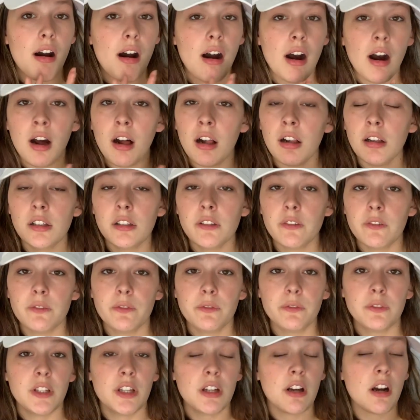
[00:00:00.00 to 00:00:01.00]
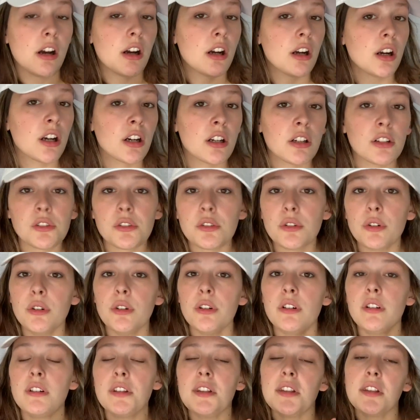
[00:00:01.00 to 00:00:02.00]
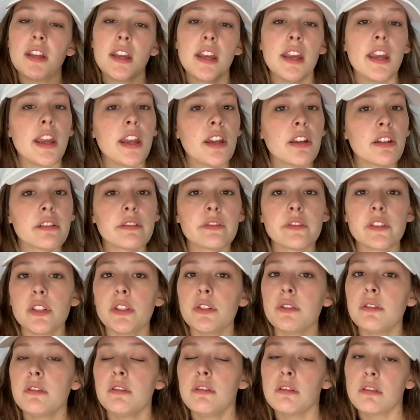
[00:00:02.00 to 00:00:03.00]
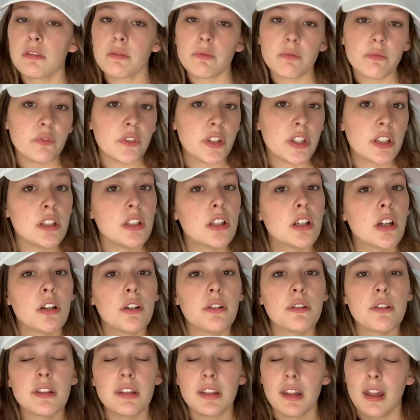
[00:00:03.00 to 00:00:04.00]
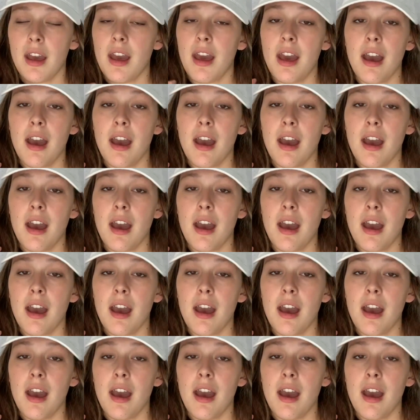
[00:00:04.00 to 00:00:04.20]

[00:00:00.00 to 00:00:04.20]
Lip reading: all of the articles, interviews, videos,